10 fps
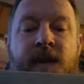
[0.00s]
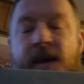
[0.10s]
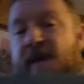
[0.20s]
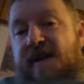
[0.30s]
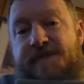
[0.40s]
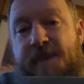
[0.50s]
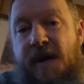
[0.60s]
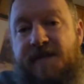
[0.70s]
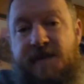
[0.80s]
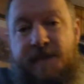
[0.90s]
I'm not
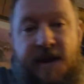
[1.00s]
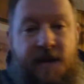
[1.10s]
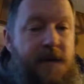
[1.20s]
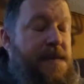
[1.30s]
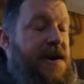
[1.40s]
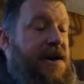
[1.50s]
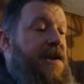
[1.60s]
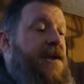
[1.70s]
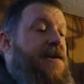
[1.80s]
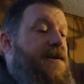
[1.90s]
sponsored by
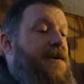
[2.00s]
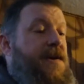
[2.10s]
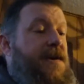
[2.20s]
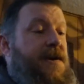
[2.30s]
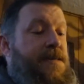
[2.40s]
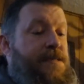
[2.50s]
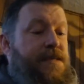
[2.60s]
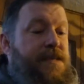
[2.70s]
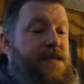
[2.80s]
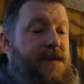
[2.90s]
nobody.
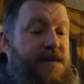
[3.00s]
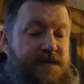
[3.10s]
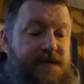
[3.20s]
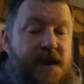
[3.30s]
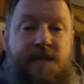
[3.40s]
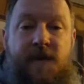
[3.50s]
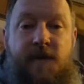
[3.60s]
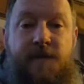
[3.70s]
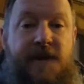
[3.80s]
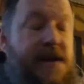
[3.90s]
This is out of my
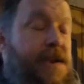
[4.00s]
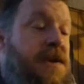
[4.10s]
own money.